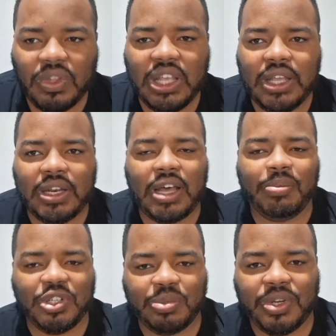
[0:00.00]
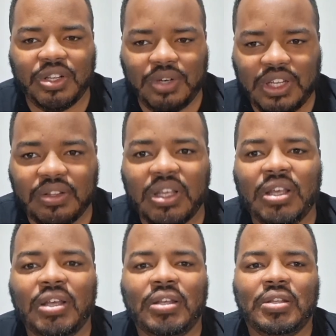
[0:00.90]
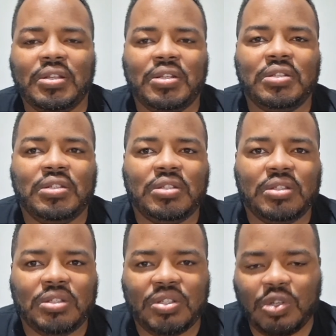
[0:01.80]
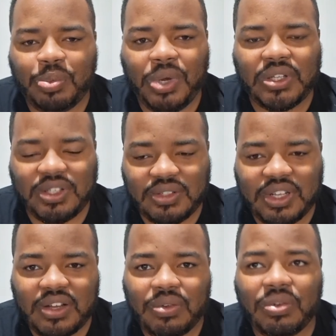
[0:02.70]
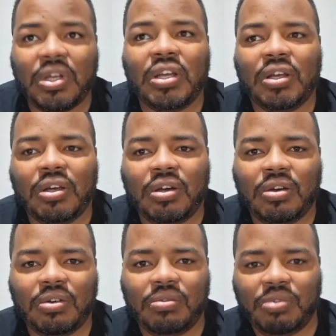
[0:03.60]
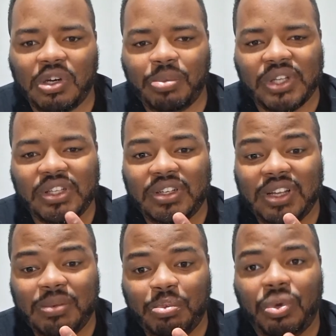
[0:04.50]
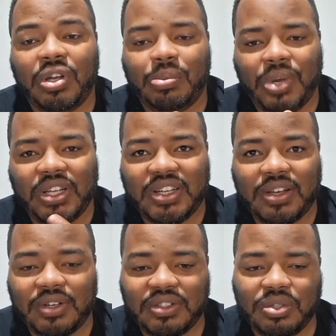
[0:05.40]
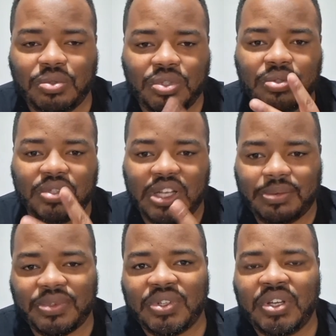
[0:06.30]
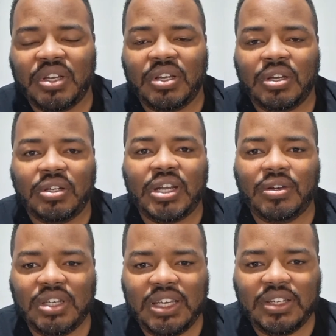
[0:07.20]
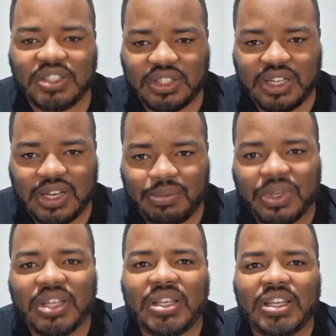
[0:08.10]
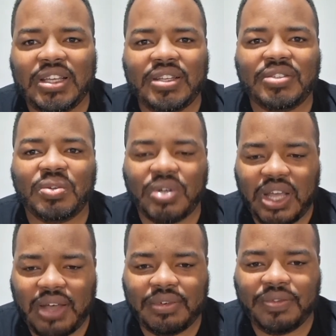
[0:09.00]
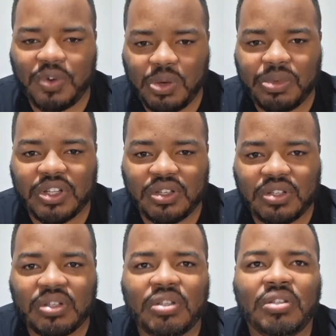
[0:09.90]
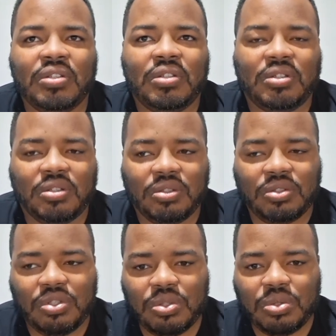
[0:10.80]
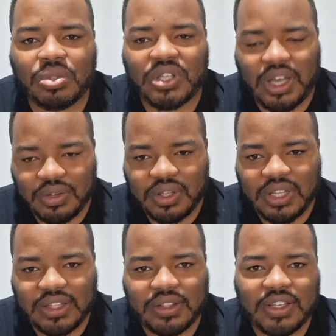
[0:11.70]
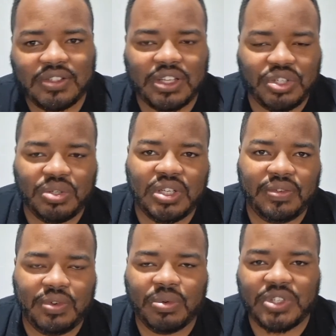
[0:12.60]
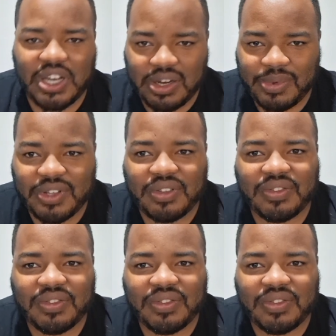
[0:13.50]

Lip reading: and how much money you need. So to break this down, we're gonna break it down into two steps. Now, each step is going to have a formula to calculate the things that you need for retirement.